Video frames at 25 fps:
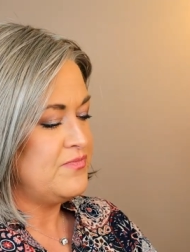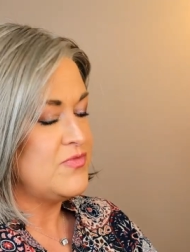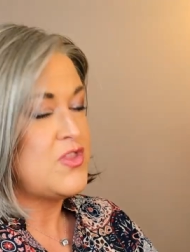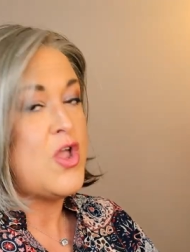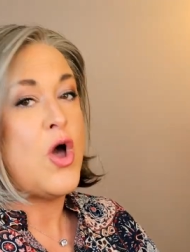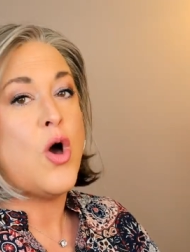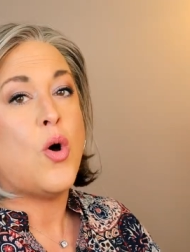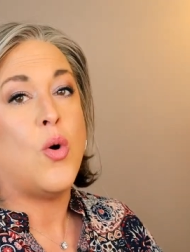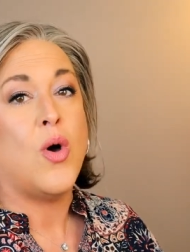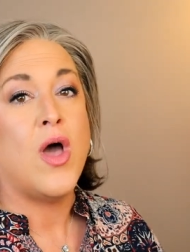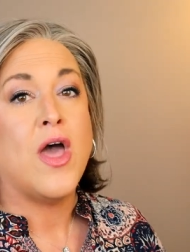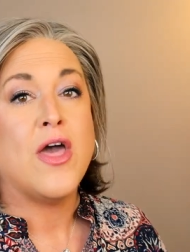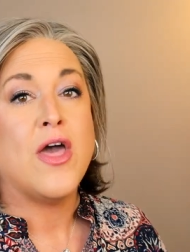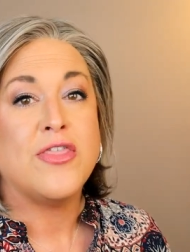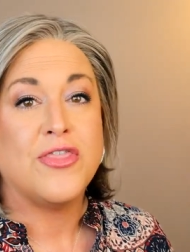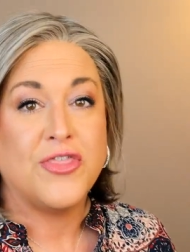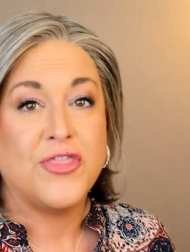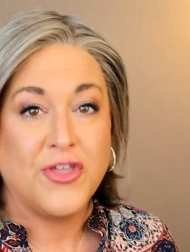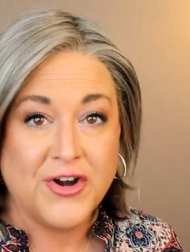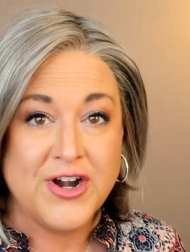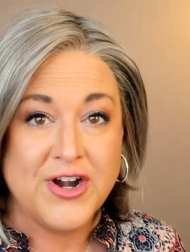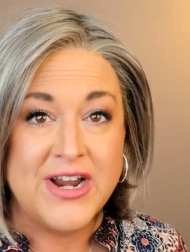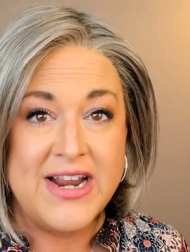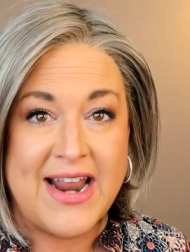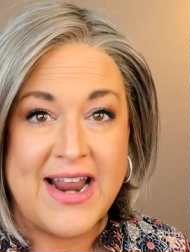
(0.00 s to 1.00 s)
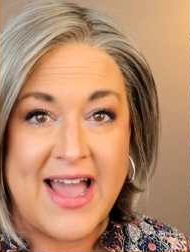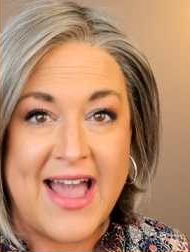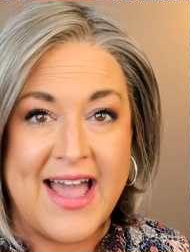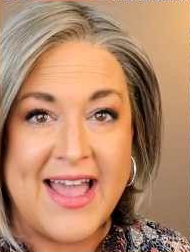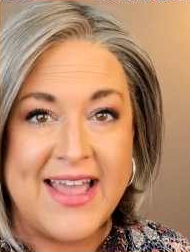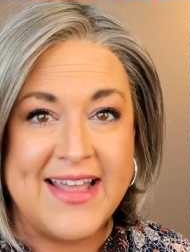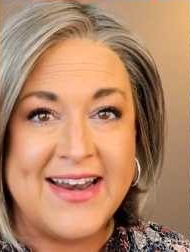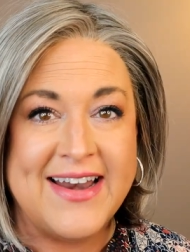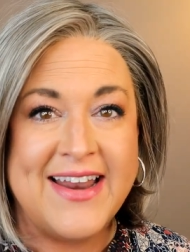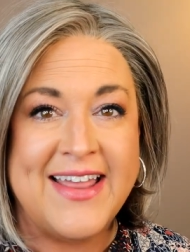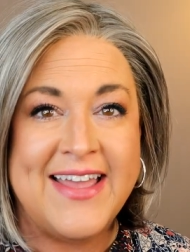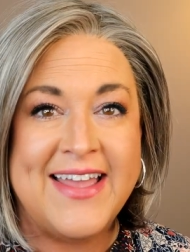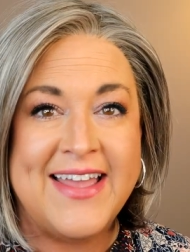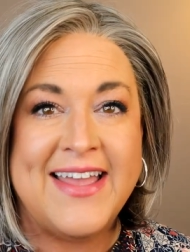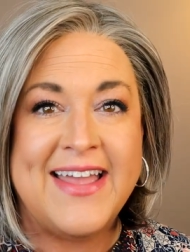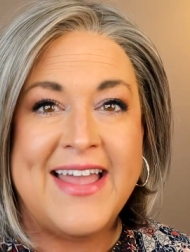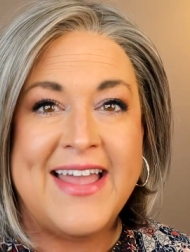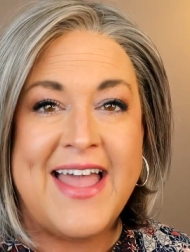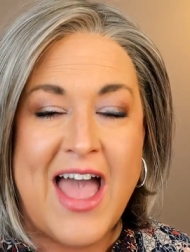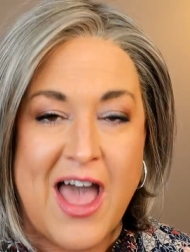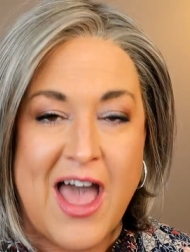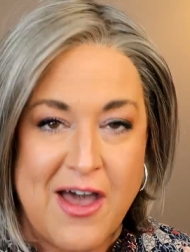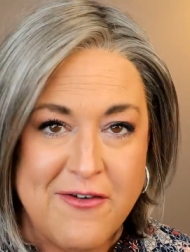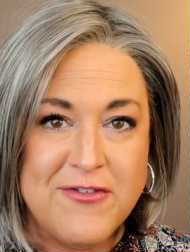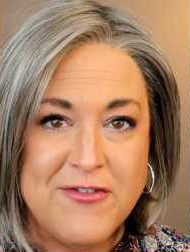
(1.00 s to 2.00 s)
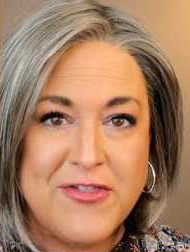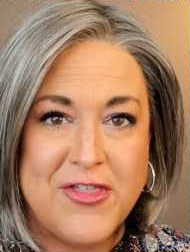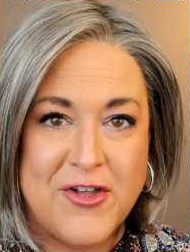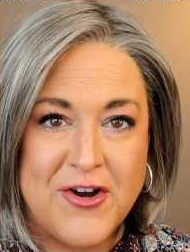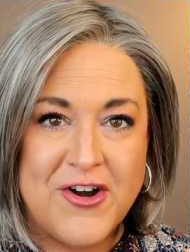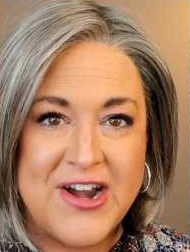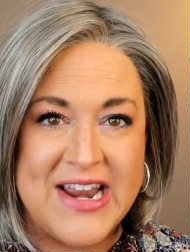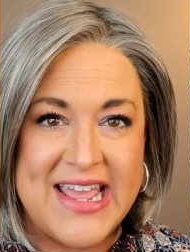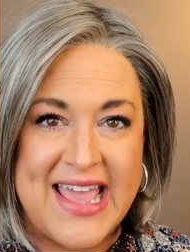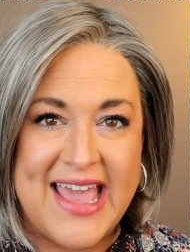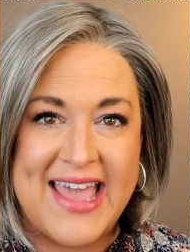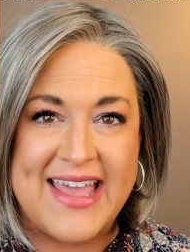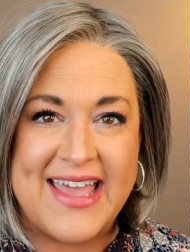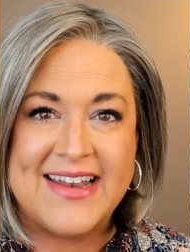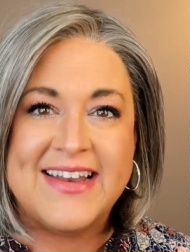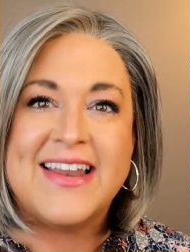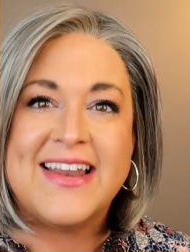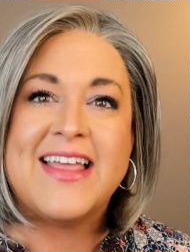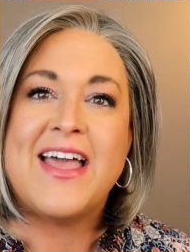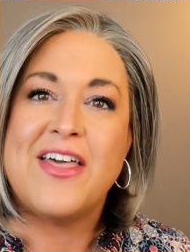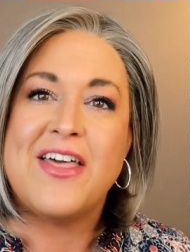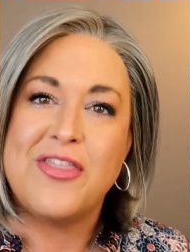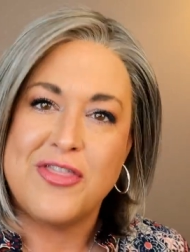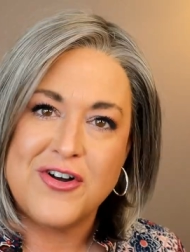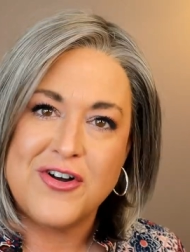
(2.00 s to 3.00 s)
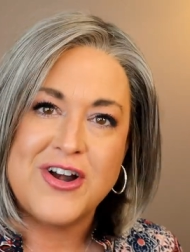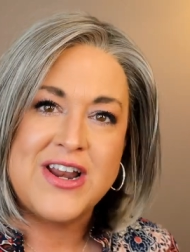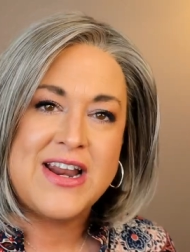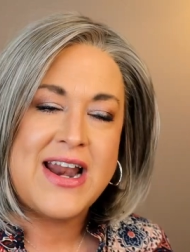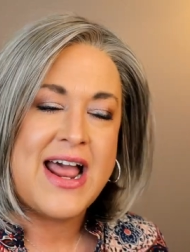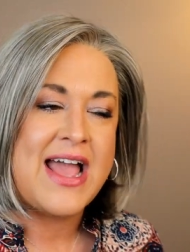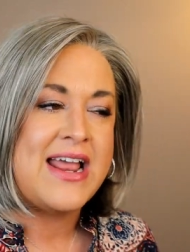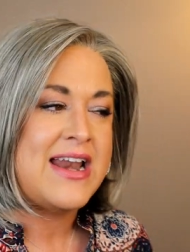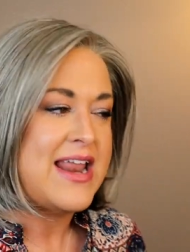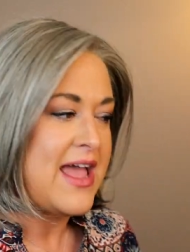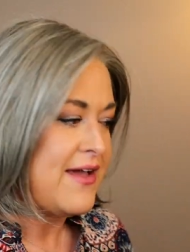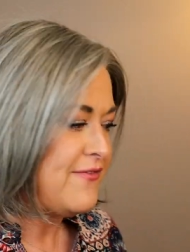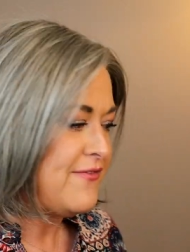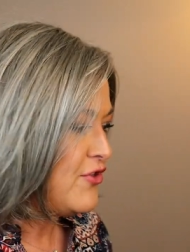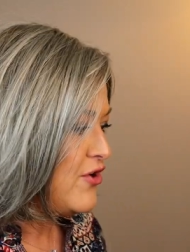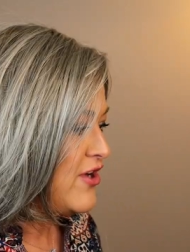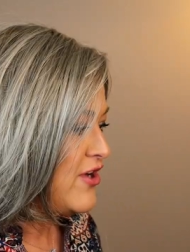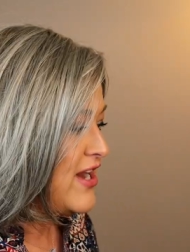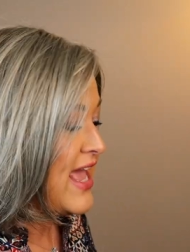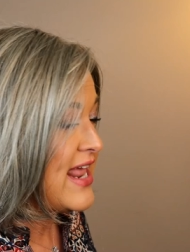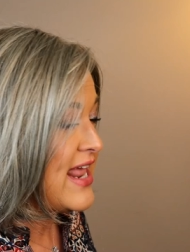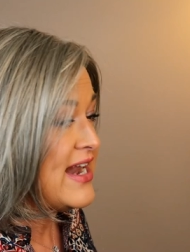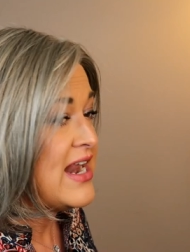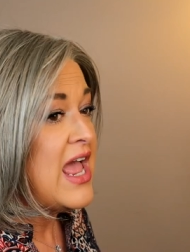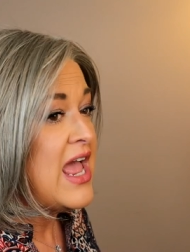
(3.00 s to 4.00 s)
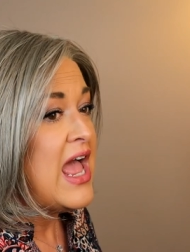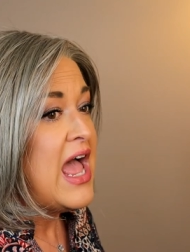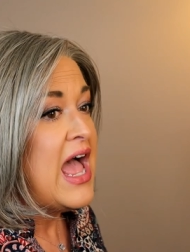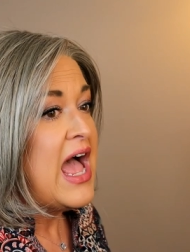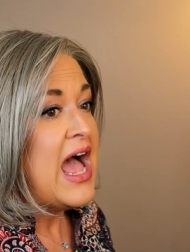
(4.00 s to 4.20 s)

no, 39, F38. 39 F38.